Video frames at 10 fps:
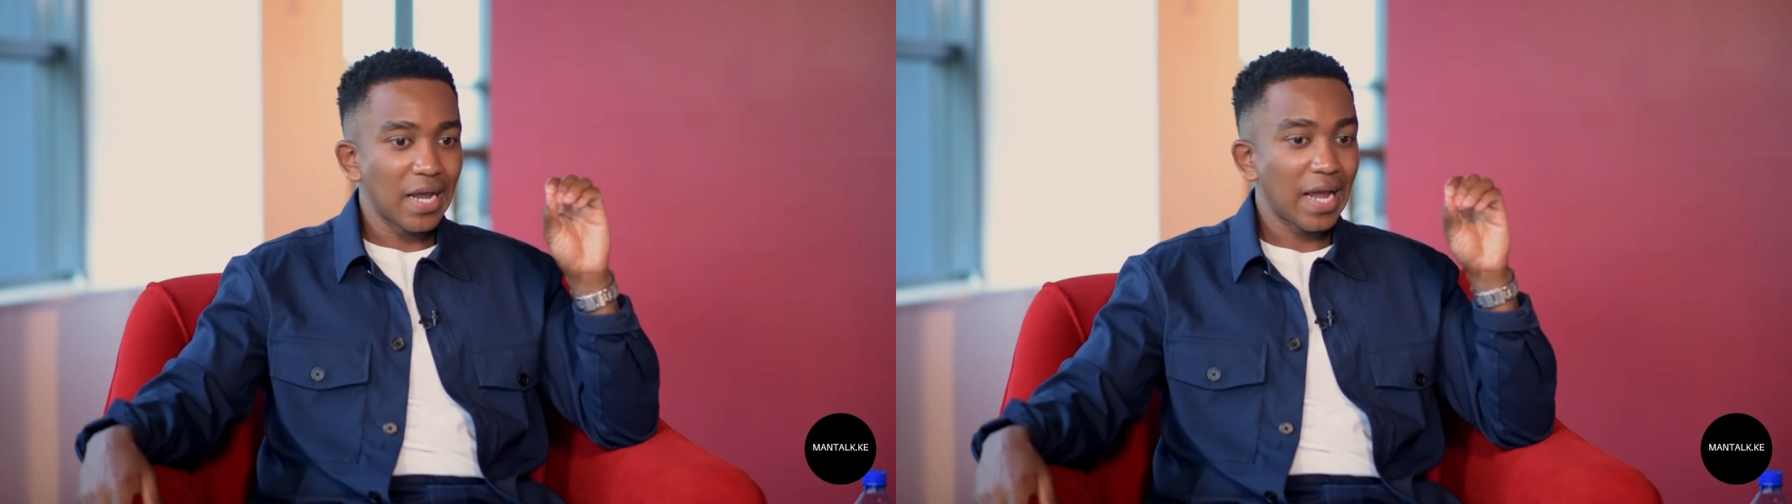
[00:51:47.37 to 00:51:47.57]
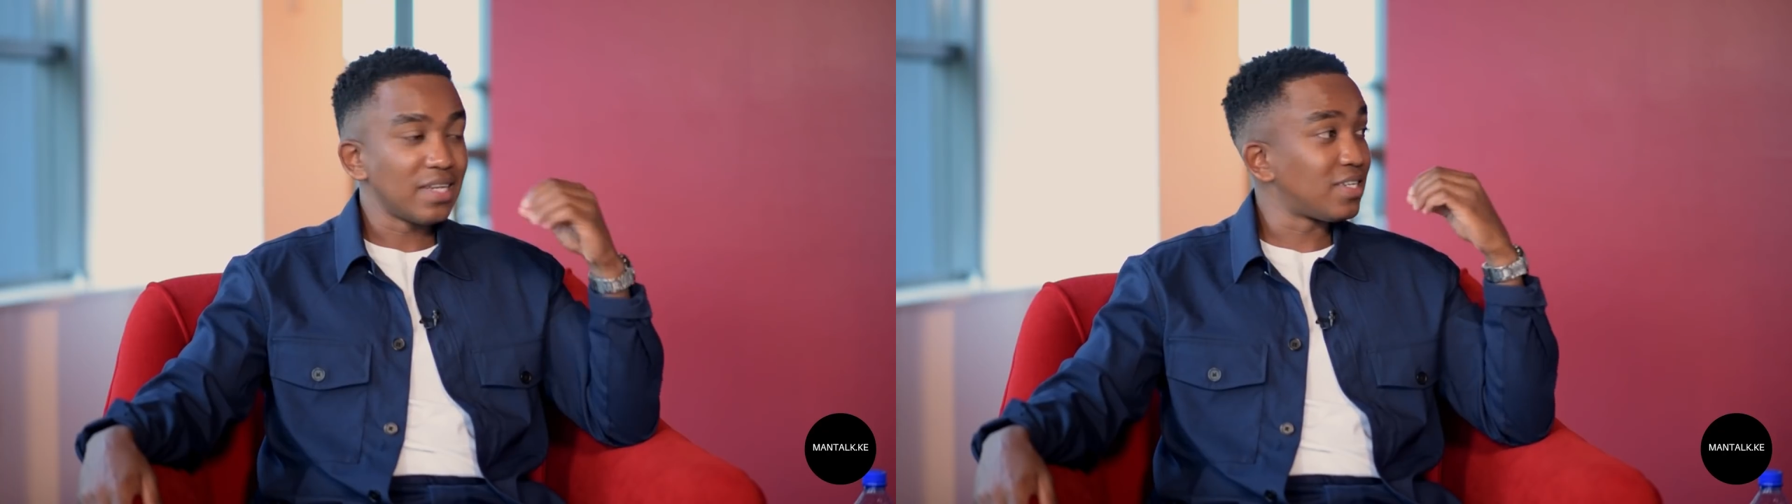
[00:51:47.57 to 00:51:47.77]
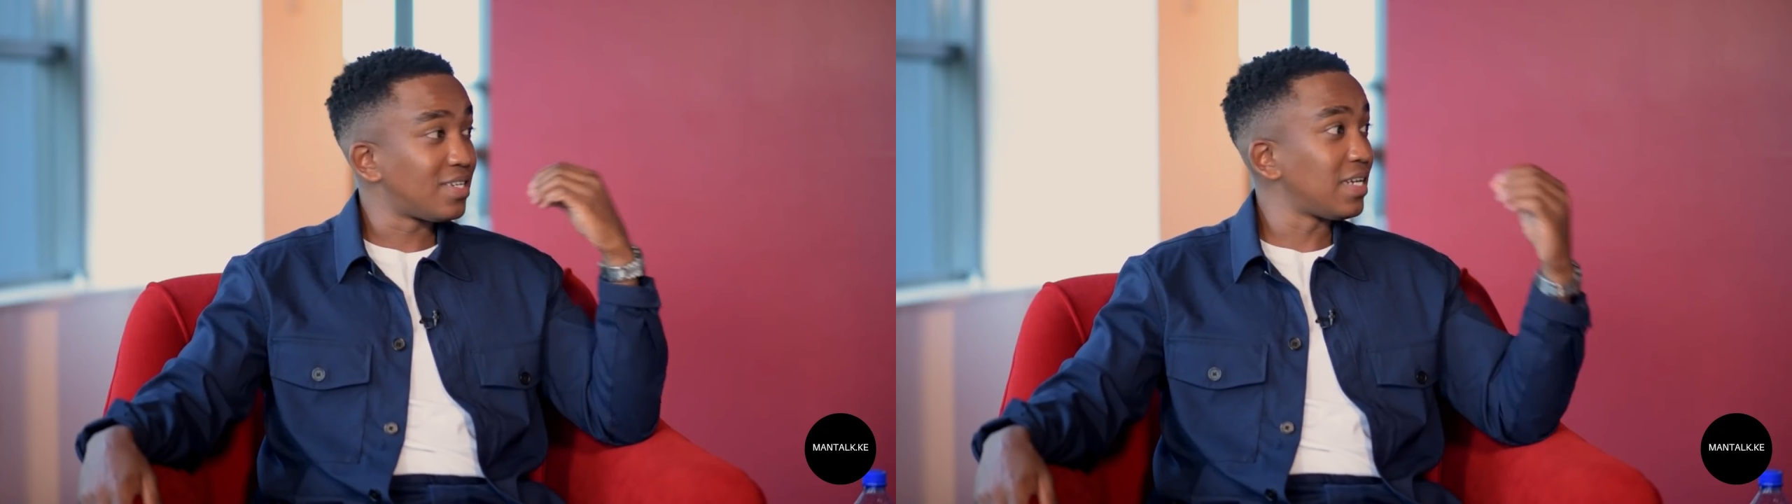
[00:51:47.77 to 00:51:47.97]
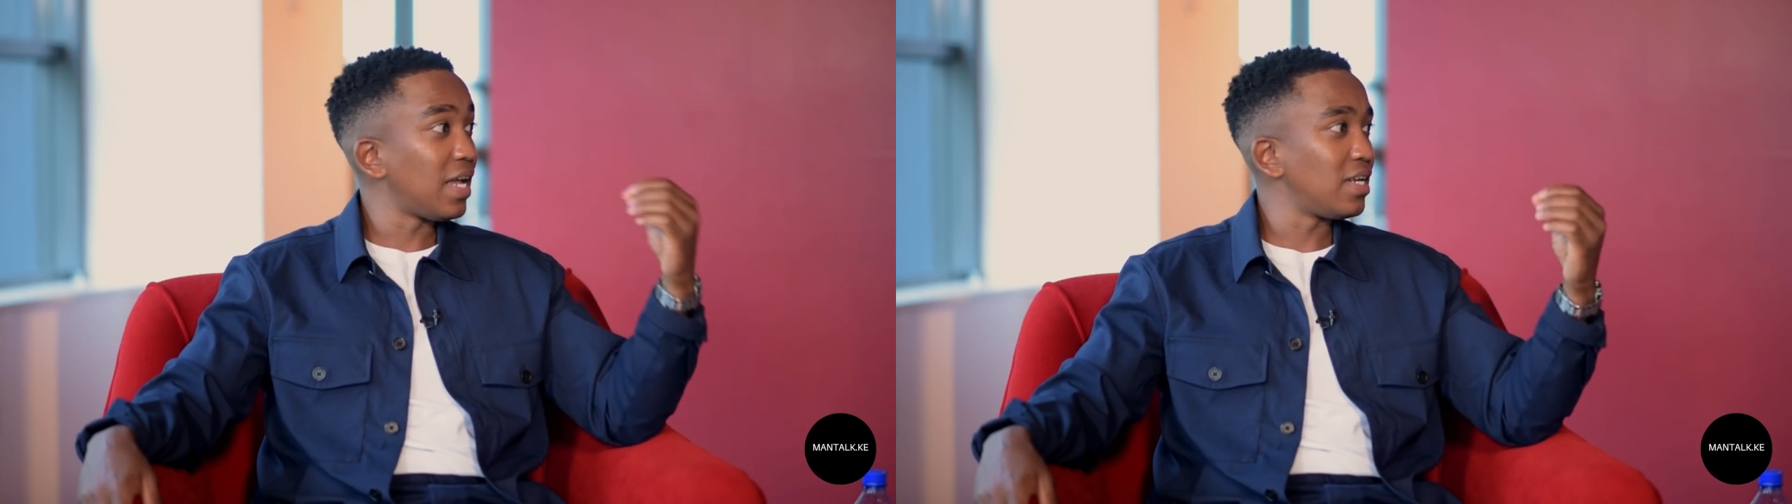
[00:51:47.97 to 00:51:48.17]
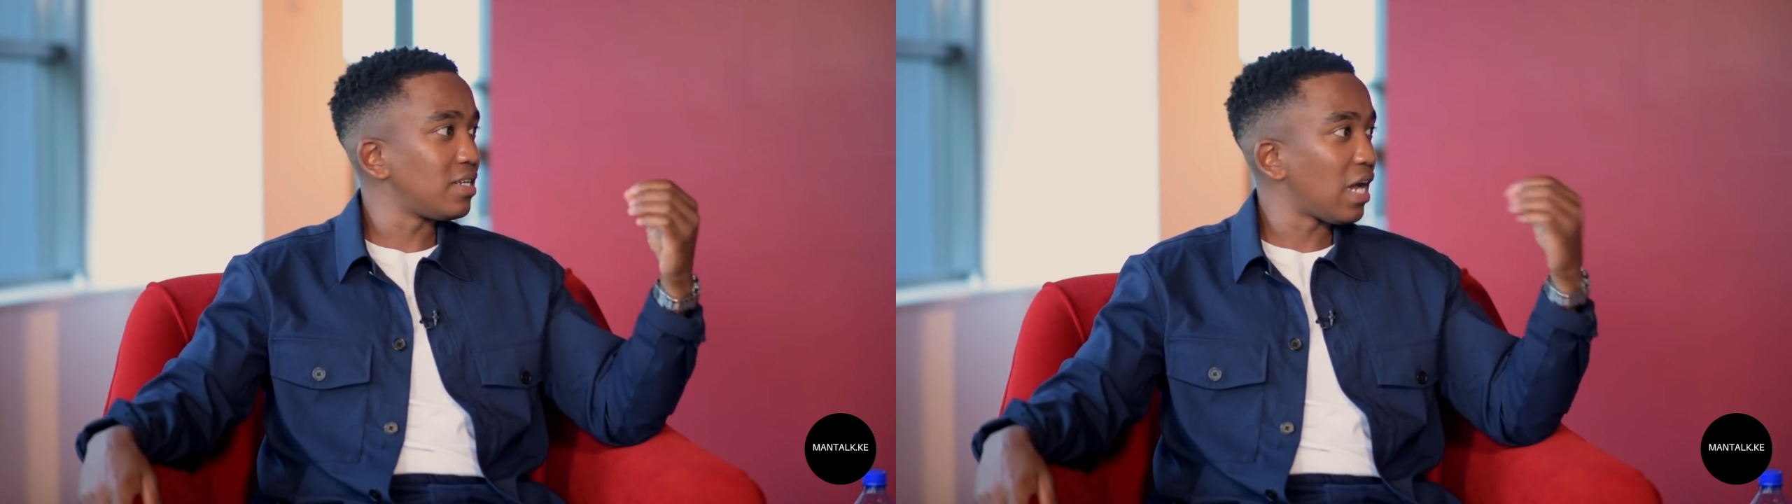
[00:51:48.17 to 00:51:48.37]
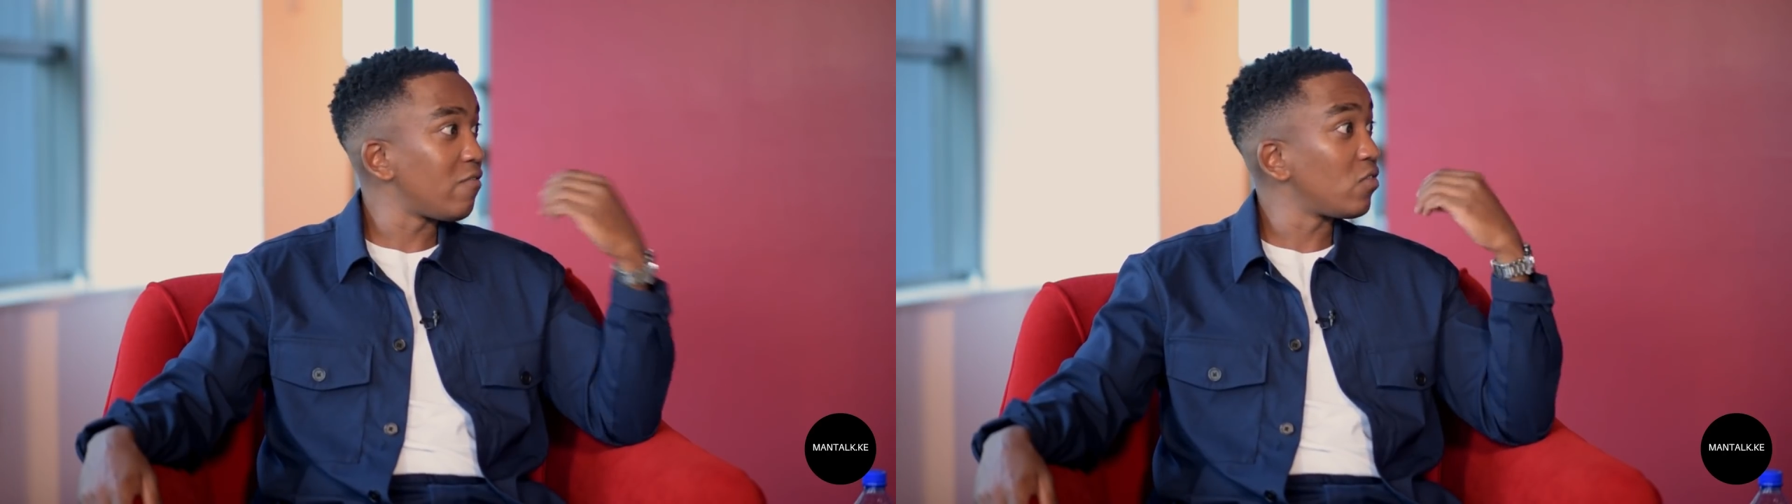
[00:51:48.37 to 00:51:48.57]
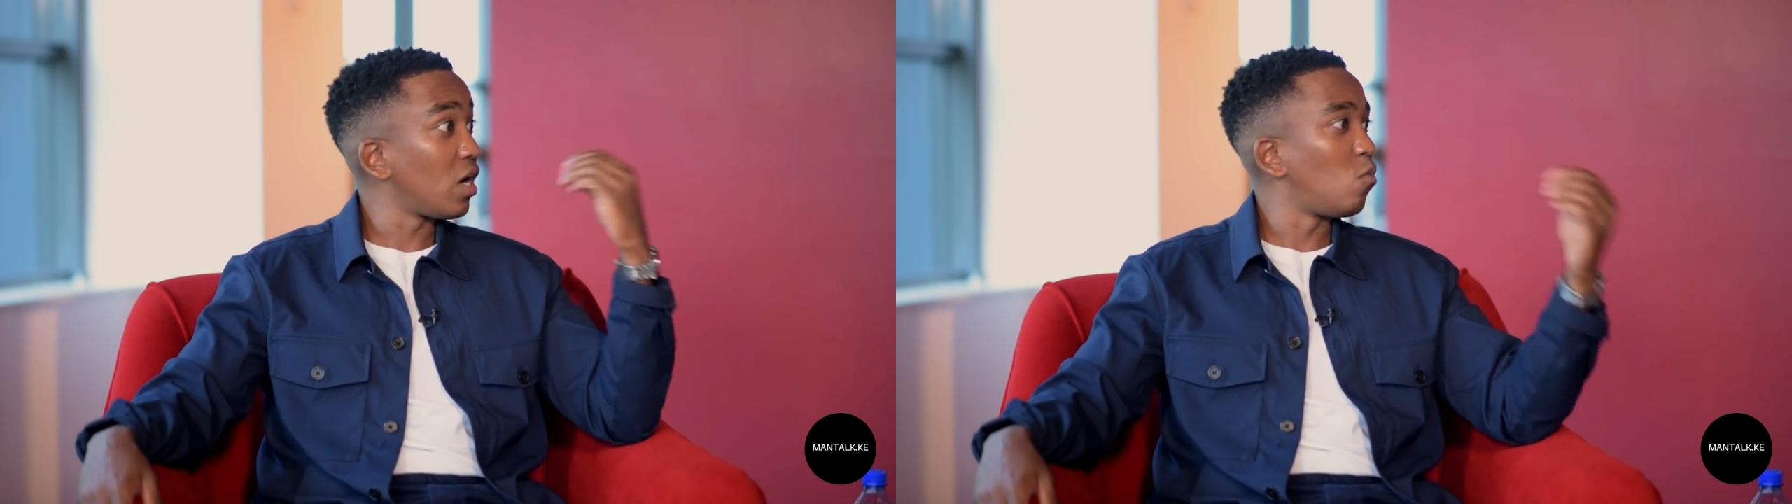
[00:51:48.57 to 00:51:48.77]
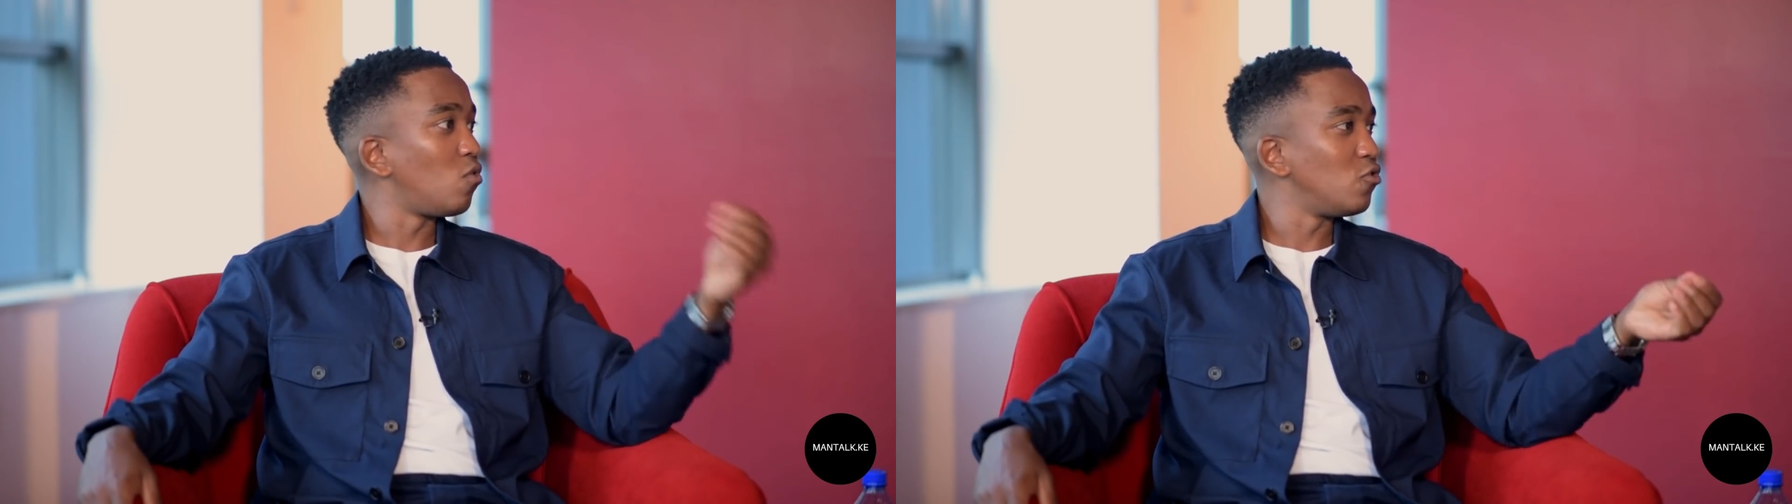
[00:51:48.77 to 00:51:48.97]
and said everything
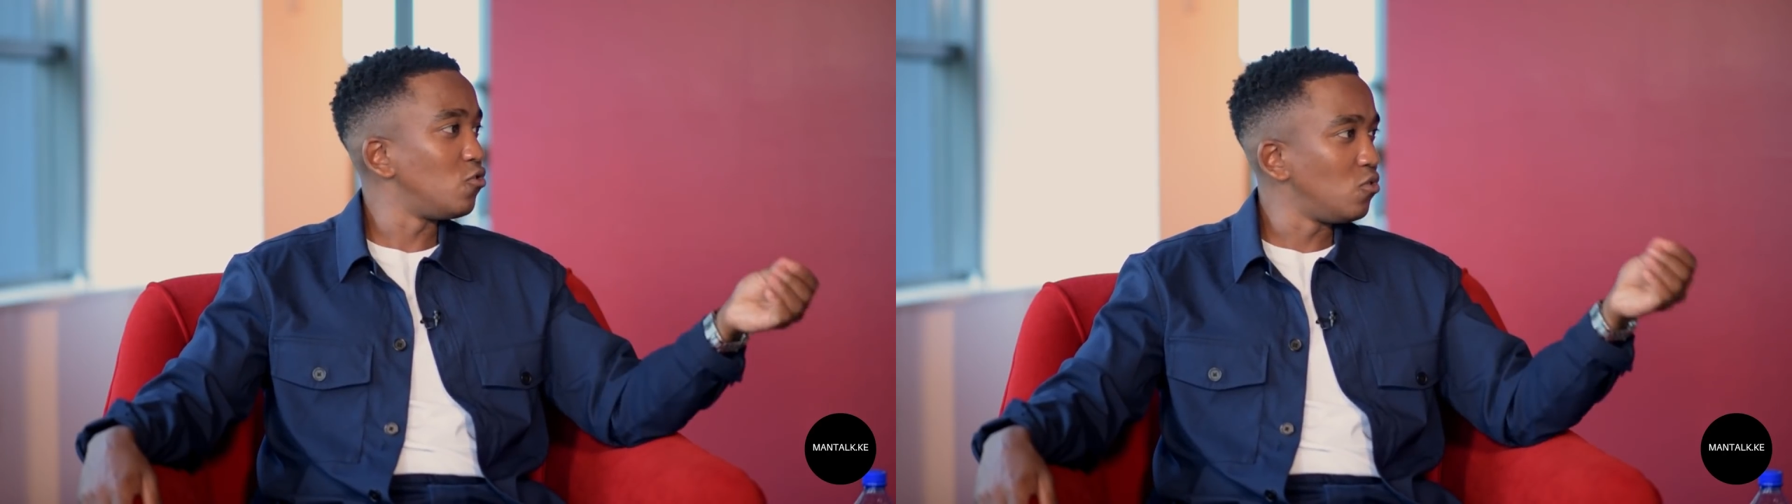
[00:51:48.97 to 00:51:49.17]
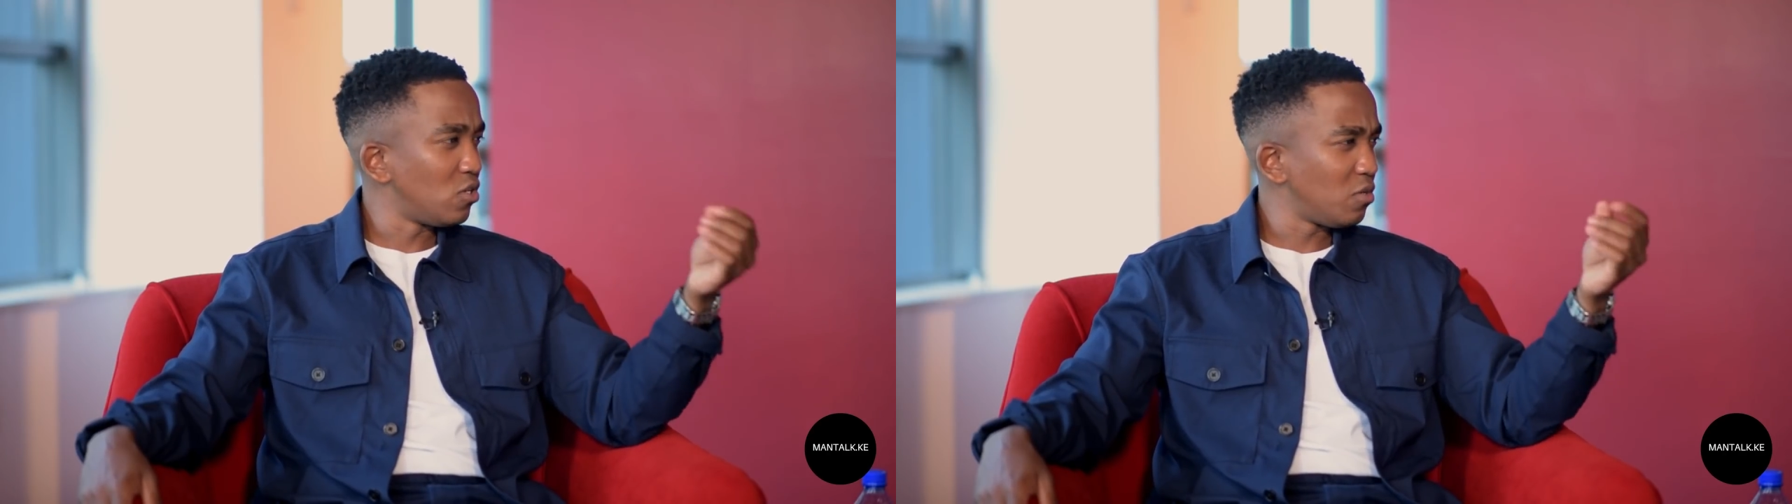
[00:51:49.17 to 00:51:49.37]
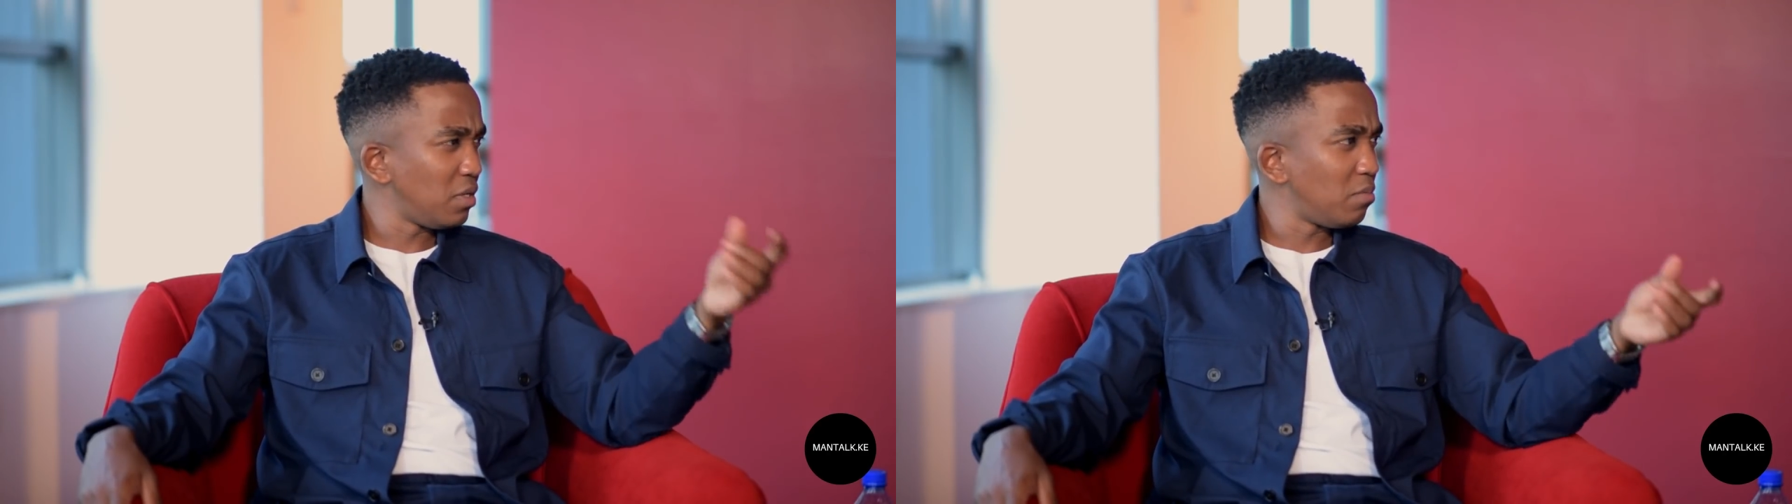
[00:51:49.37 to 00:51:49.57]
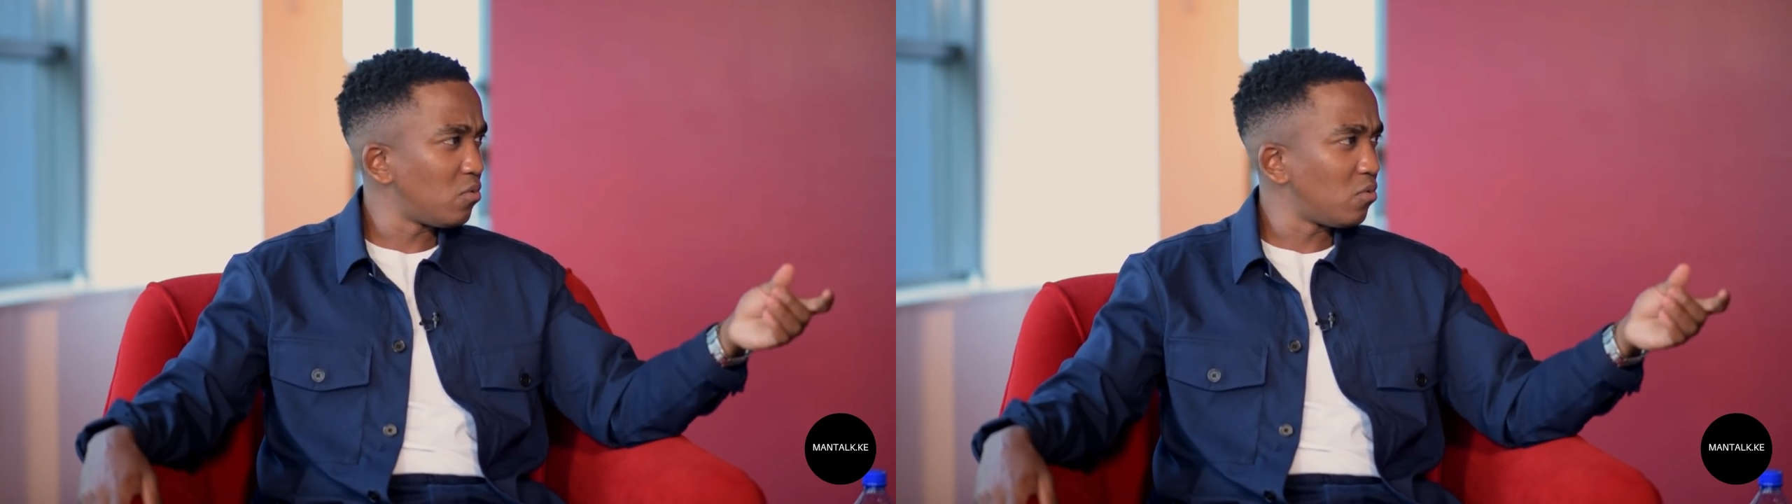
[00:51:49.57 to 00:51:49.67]
I want to those people?